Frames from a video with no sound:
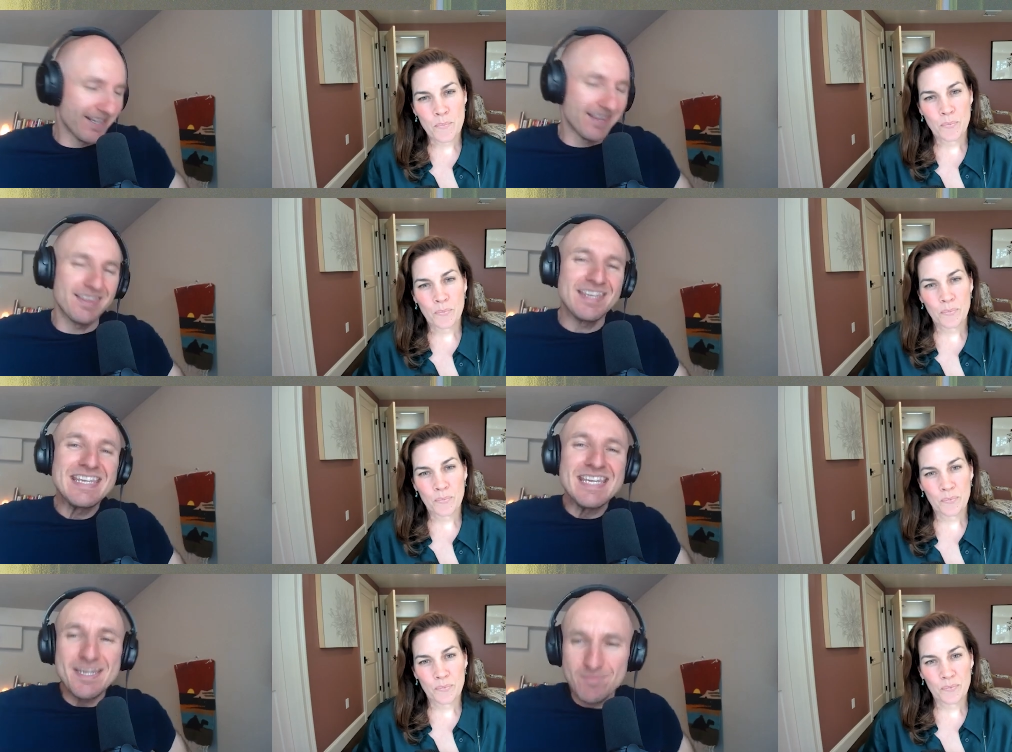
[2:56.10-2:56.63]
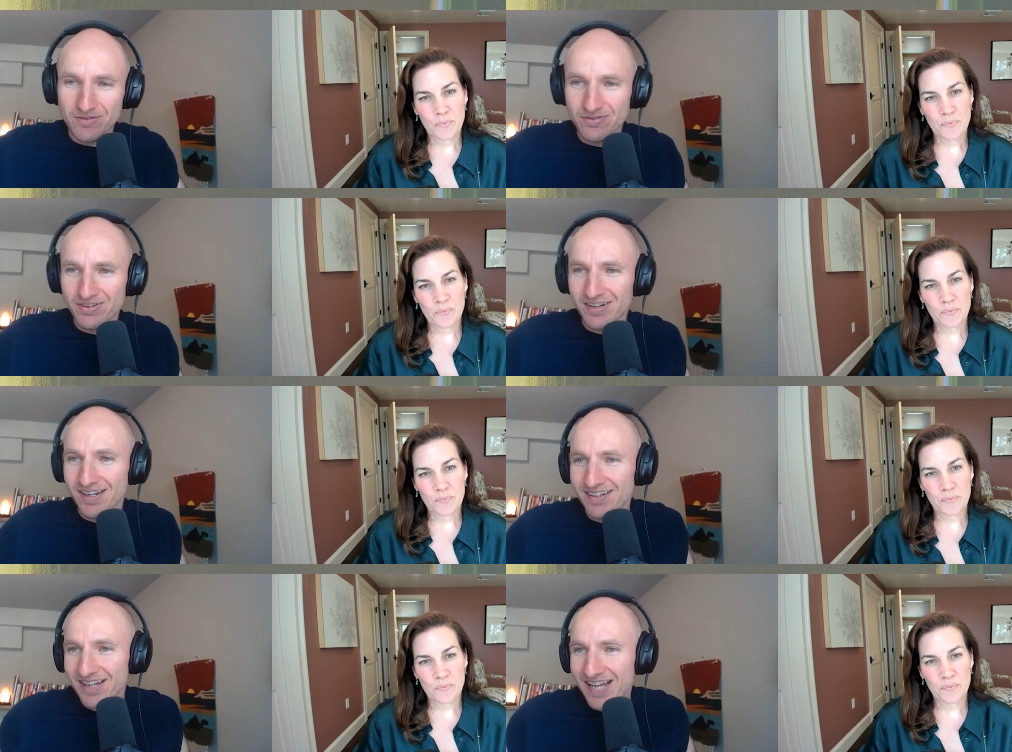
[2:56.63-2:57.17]
Speaker 1: the theme of
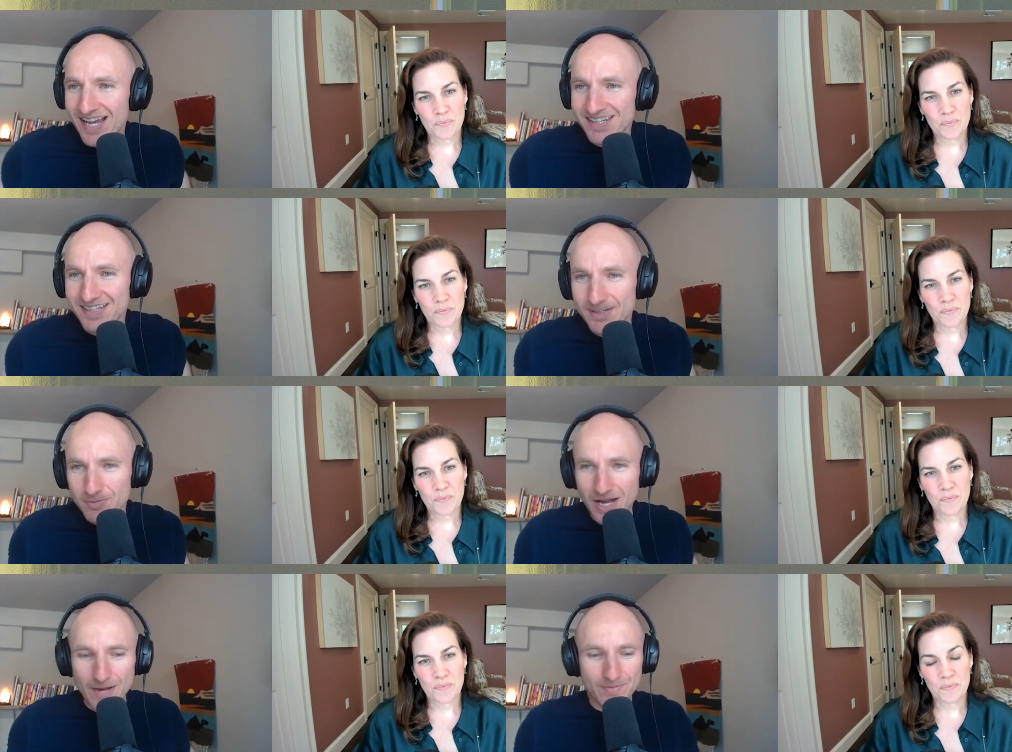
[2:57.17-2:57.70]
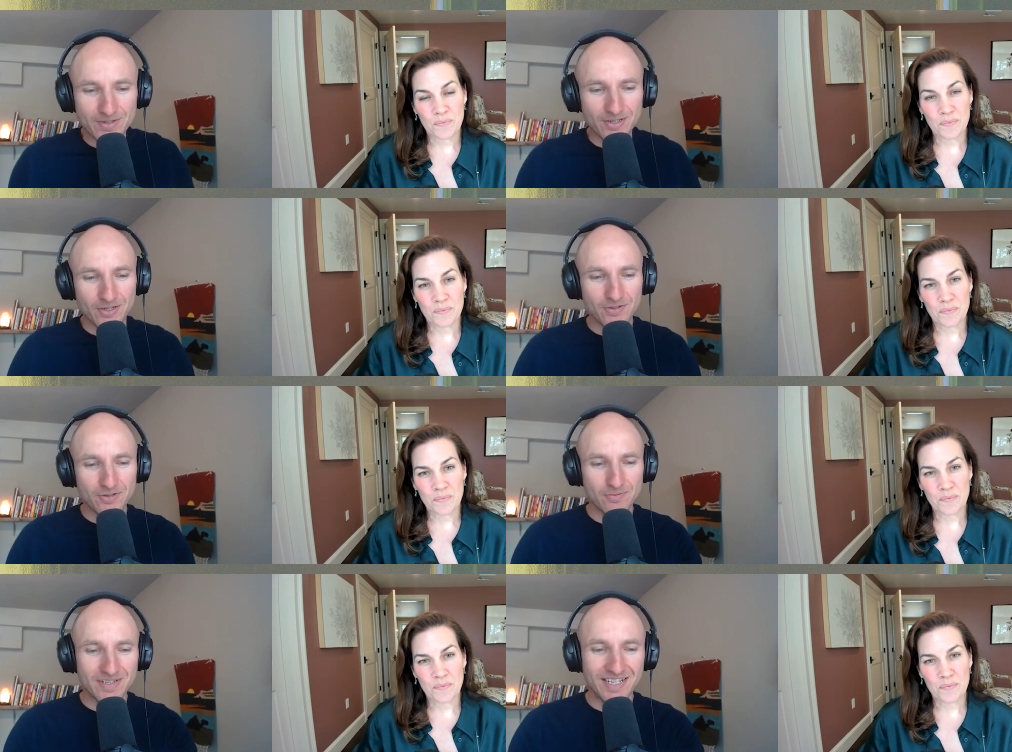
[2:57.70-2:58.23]
the uh, last couple
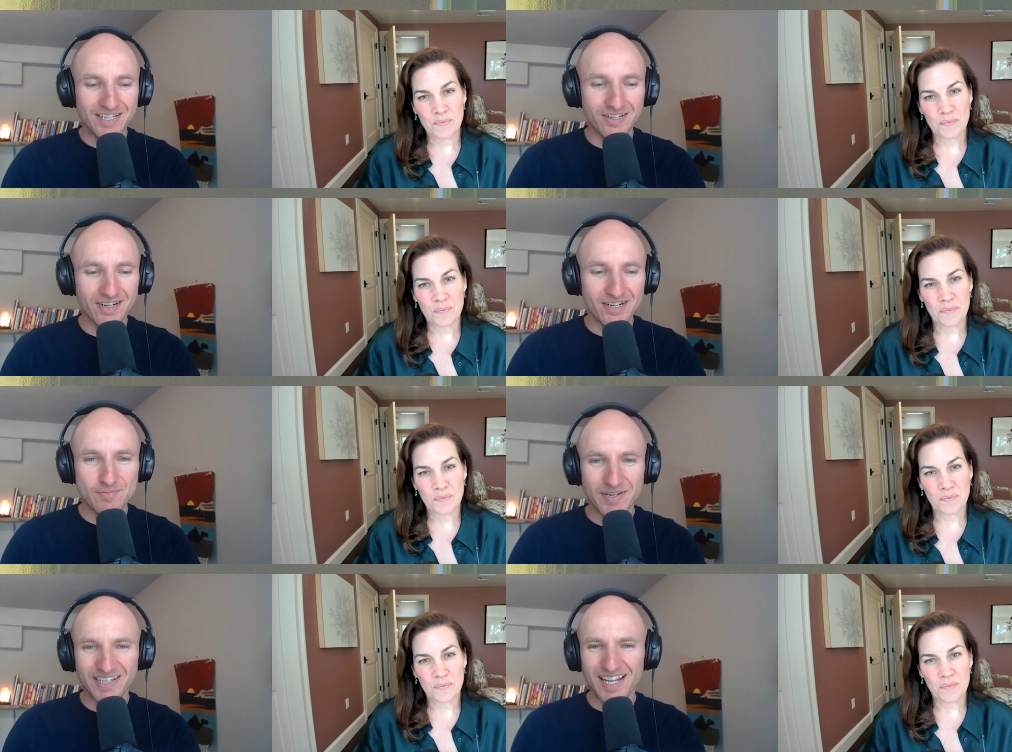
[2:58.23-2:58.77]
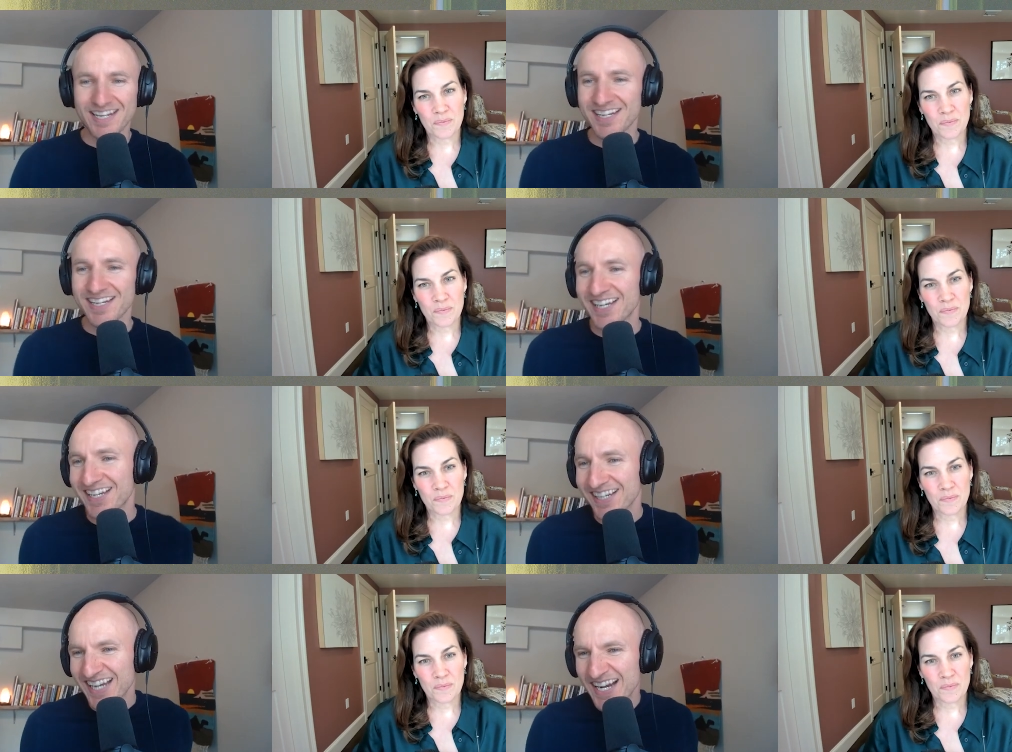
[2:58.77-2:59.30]
episodes for me here has been
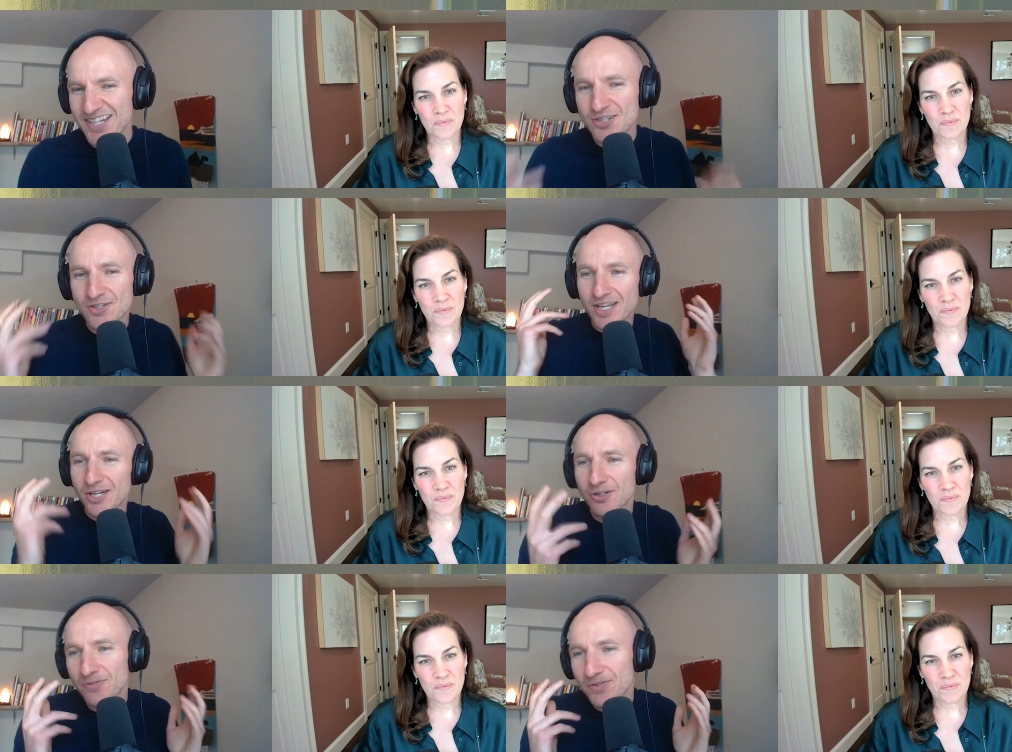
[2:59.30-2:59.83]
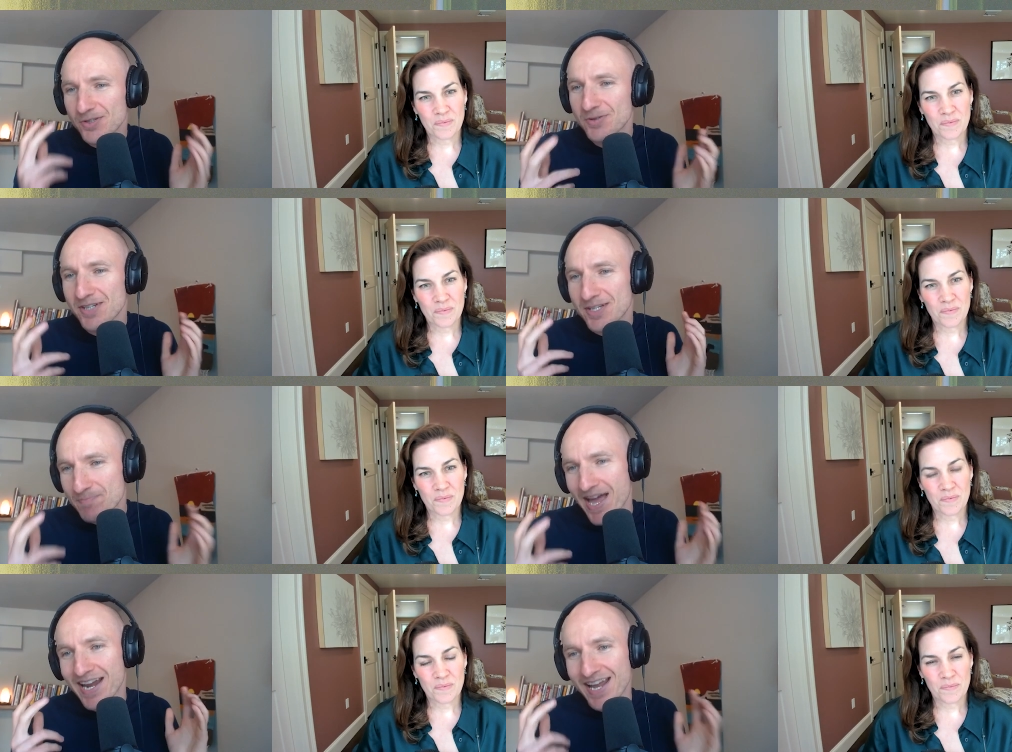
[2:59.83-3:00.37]
like kind of just
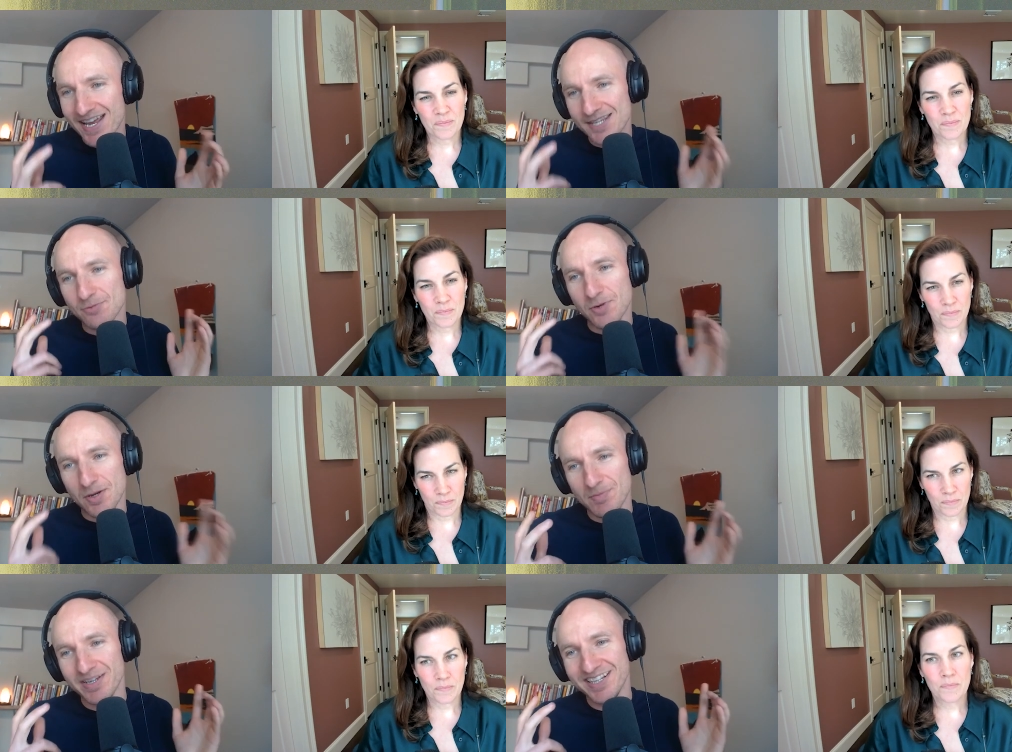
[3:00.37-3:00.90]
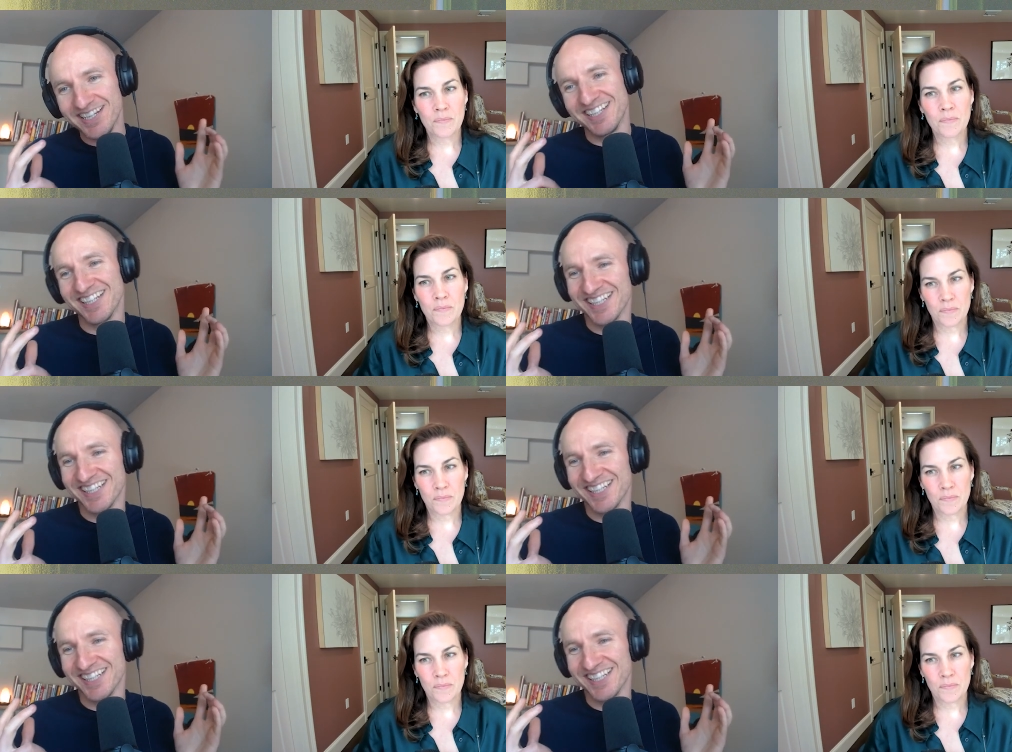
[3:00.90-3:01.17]
interviewing badass women